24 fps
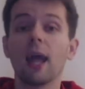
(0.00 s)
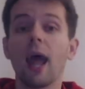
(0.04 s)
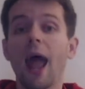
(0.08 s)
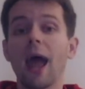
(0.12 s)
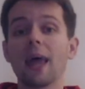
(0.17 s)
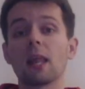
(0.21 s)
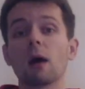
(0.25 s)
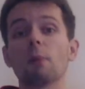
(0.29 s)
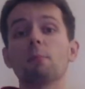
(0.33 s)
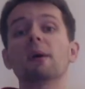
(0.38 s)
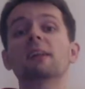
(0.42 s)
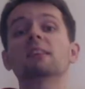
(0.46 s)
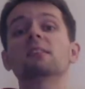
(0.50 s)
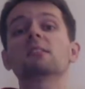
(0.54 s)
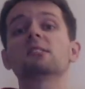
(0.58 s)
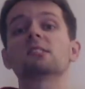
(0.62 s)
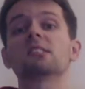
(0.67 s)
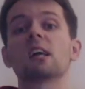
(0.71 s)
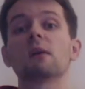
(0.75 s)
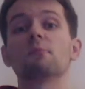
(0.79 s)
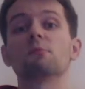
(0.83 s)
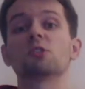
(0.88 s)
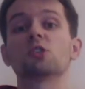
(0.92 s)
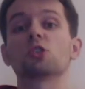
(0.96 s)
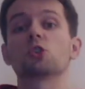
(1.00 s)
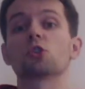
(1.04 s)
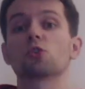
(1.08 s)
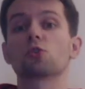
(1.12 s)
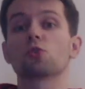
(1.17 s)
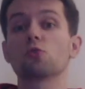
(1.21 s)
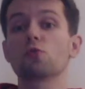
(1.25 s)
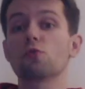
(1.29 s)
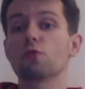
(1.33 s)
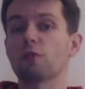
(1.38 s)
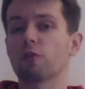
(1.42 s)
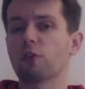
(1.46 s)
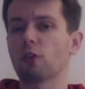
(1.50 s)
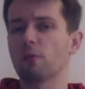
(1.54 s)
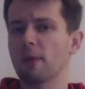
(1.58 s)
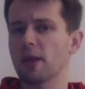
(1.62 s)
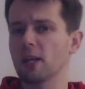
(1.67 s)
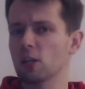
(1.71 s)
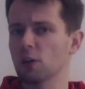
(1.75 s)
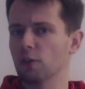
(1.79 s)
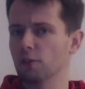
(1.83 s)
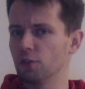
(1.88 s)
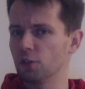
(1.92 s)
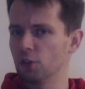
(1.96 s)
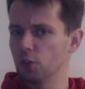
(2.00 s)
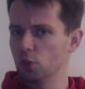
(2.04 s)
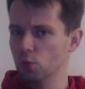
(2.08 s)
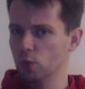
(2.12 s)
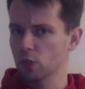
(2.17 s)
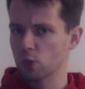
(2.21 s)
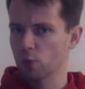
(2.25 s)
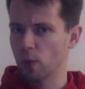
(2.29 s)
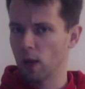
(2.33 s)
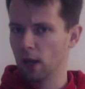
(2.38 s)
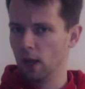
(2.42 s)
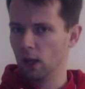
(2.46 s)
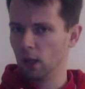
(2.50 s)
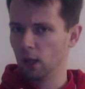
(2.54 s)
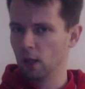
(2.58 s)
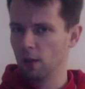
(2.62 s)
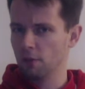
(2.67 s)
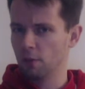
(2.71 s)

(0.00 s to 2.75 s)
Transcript: And I bet the same is true for many of you as well,